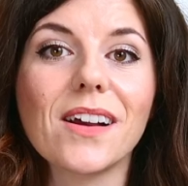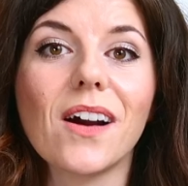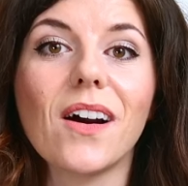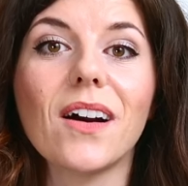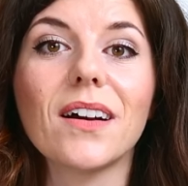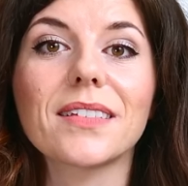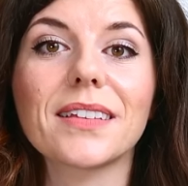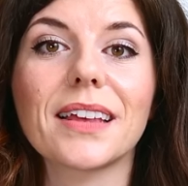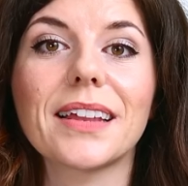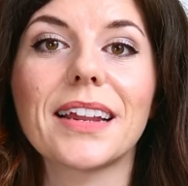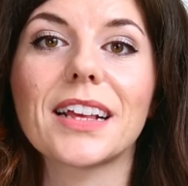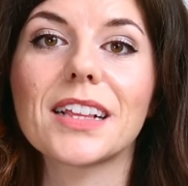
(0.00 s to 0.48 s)

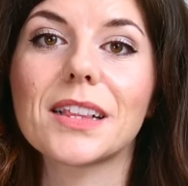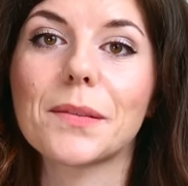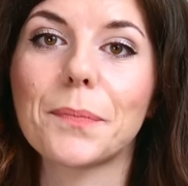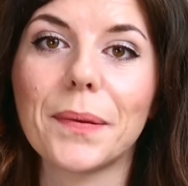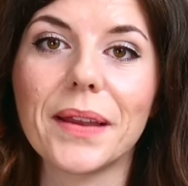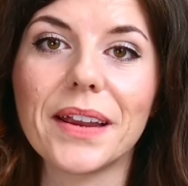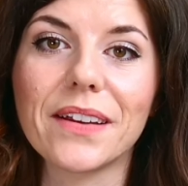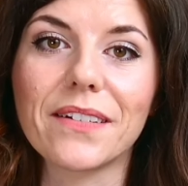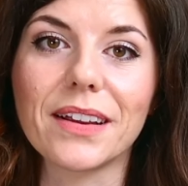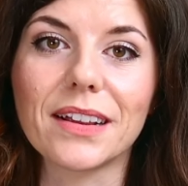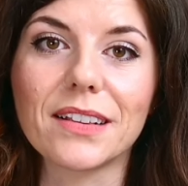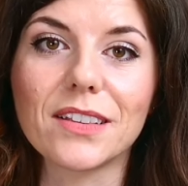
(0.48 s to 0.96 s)
ask an
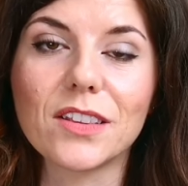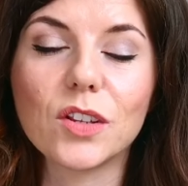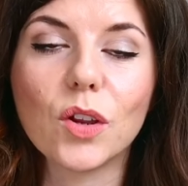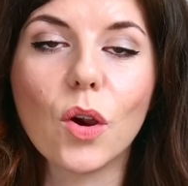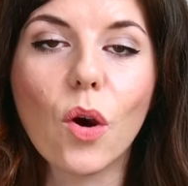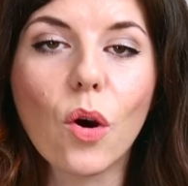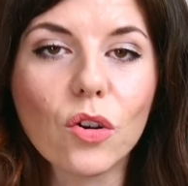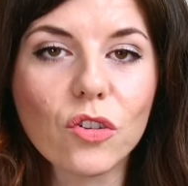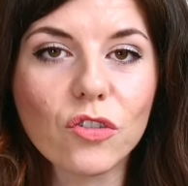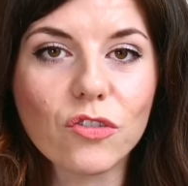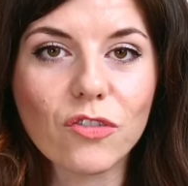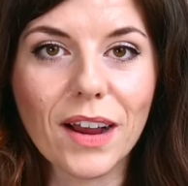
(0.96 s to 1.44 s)
experienced
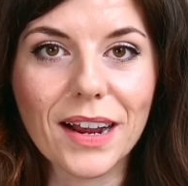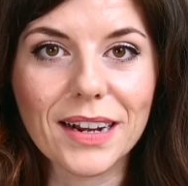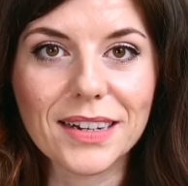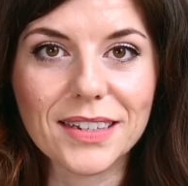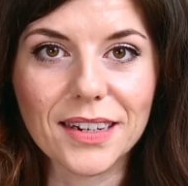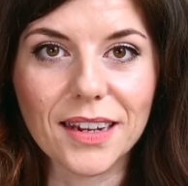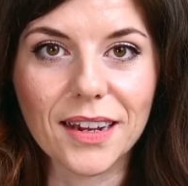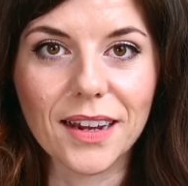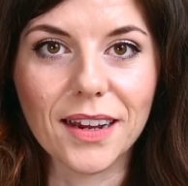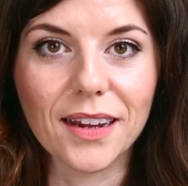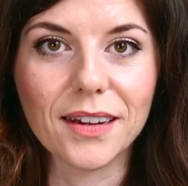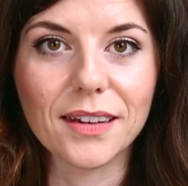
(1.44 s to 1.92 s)

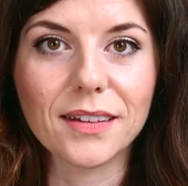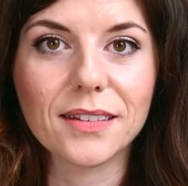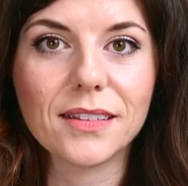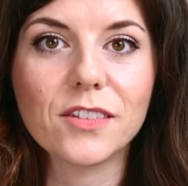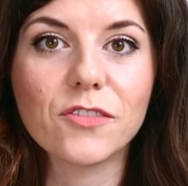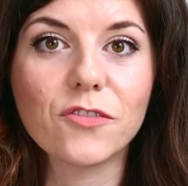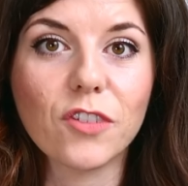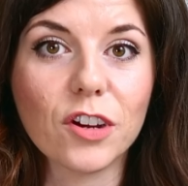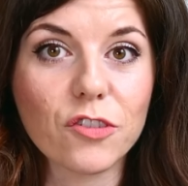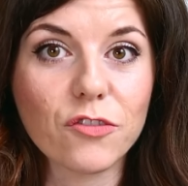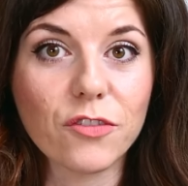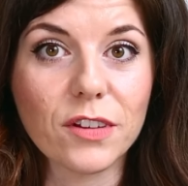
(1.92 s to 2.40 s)
contractor,
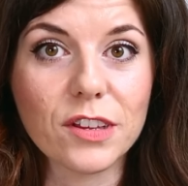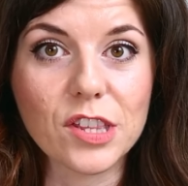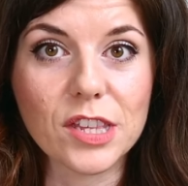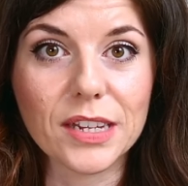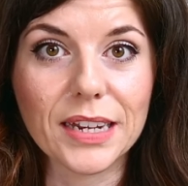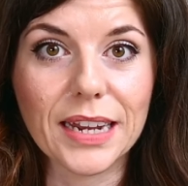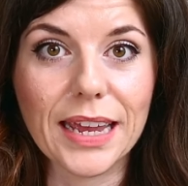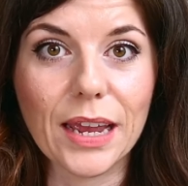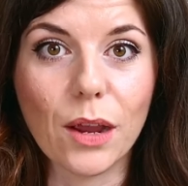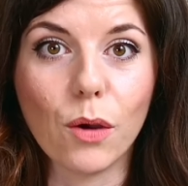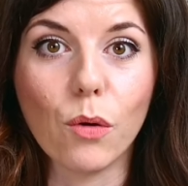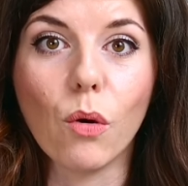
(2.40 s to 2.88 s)
structural
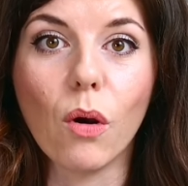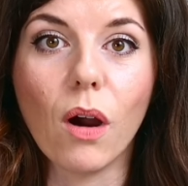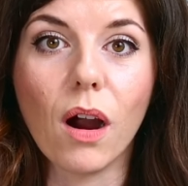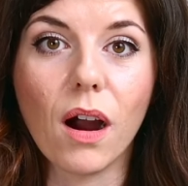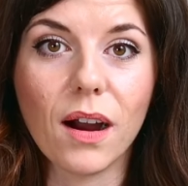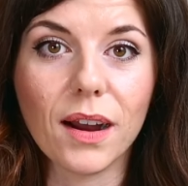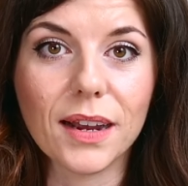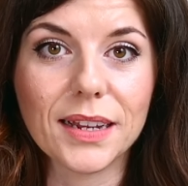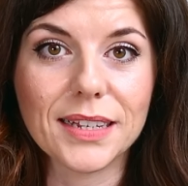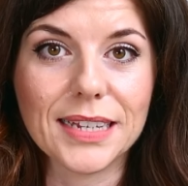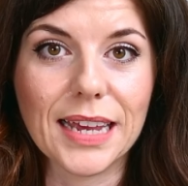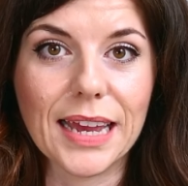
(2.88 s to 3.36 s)
engineer or
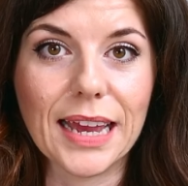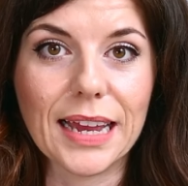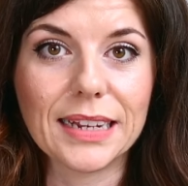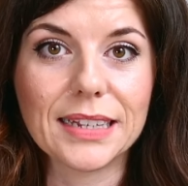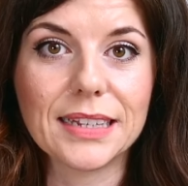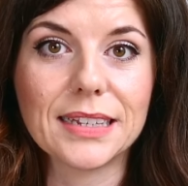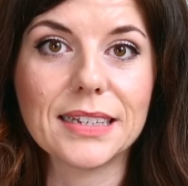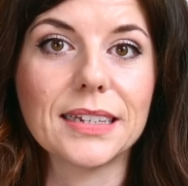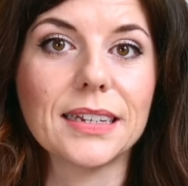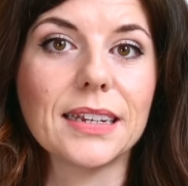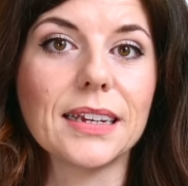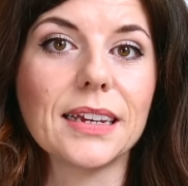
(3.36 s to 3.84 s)

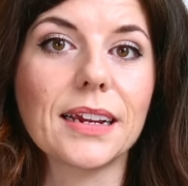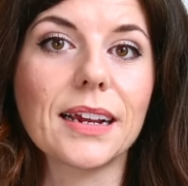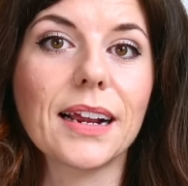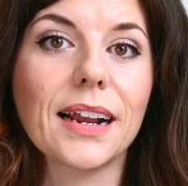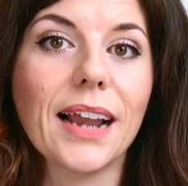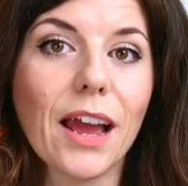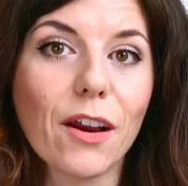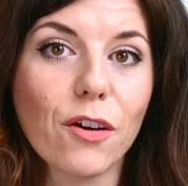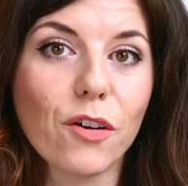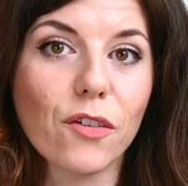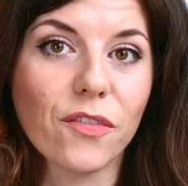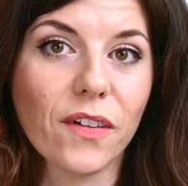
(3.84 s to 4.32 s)
architect to
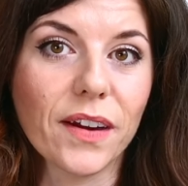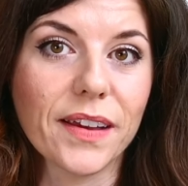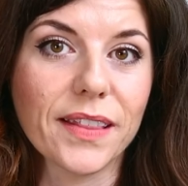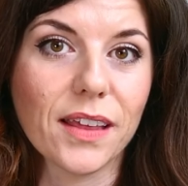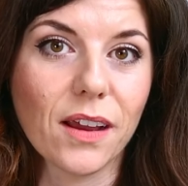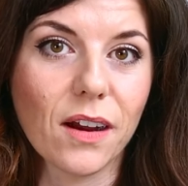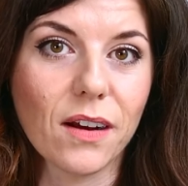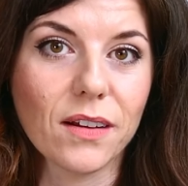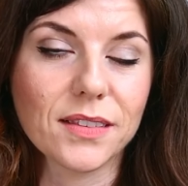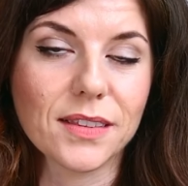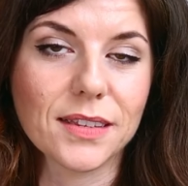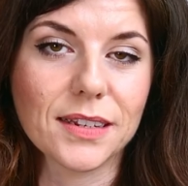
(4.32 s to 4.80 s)
clarify the
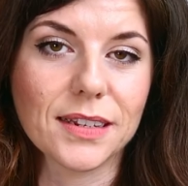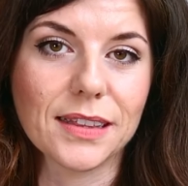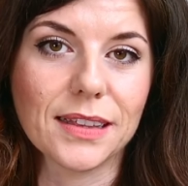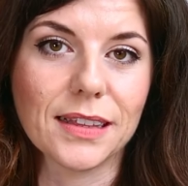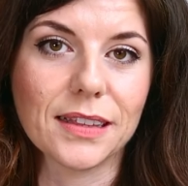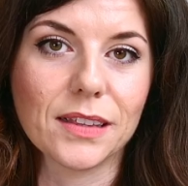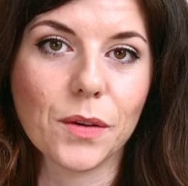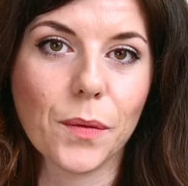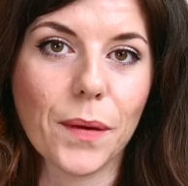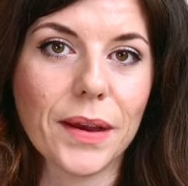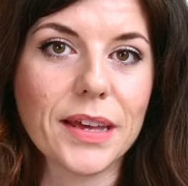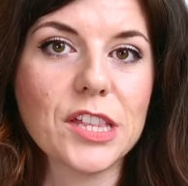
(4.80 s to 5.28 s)
answer to
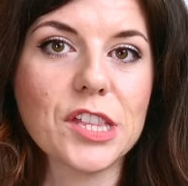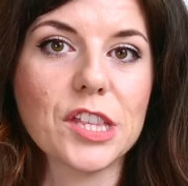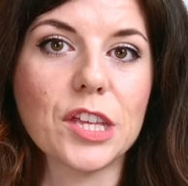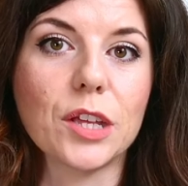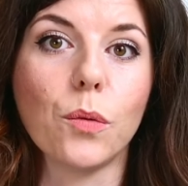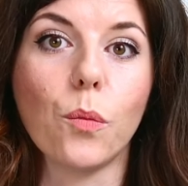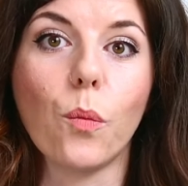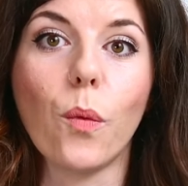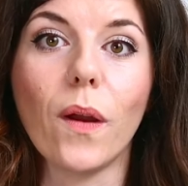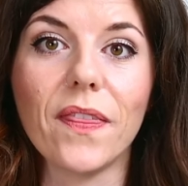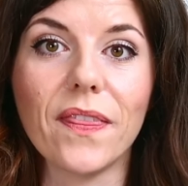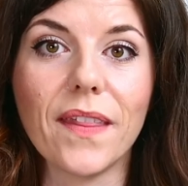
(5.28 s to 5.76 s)
this
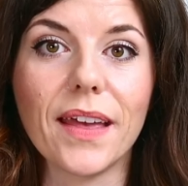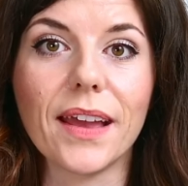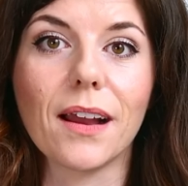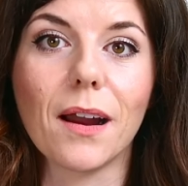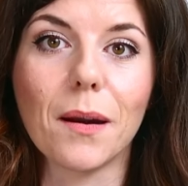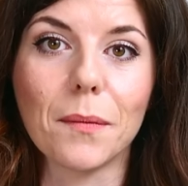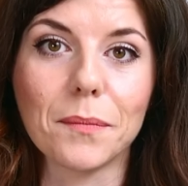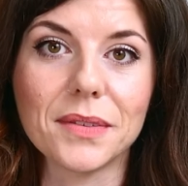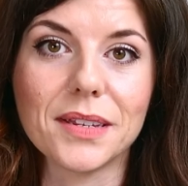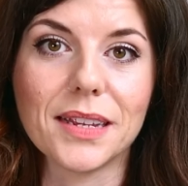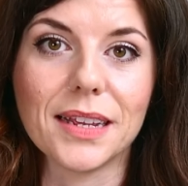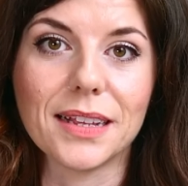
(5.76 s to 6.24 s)
question when they
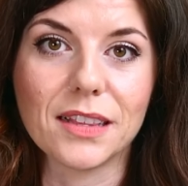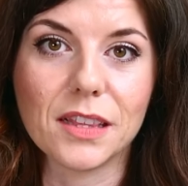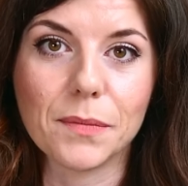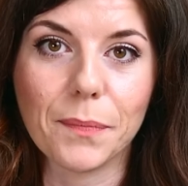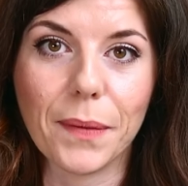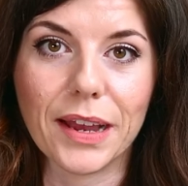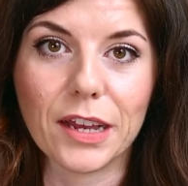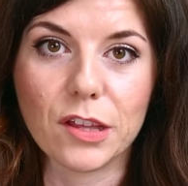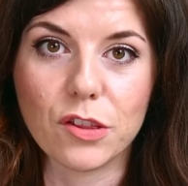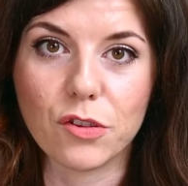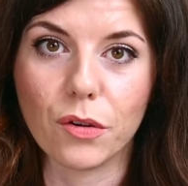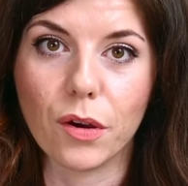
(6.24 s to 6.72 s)
come to
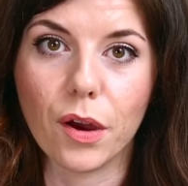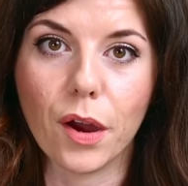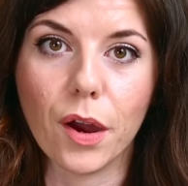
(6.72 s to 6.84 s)
inspect your